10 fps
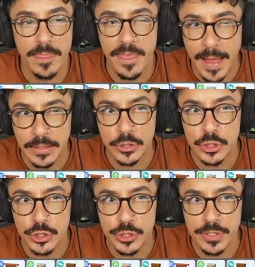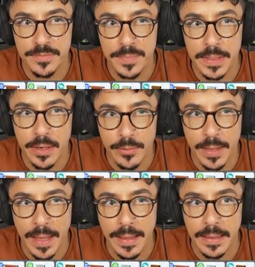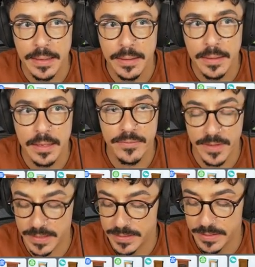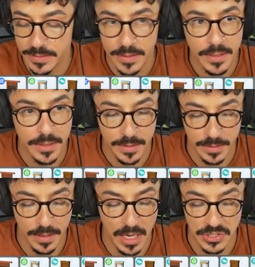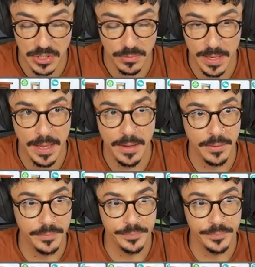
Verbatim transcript: That should have been okay. If it isn't, I don't care.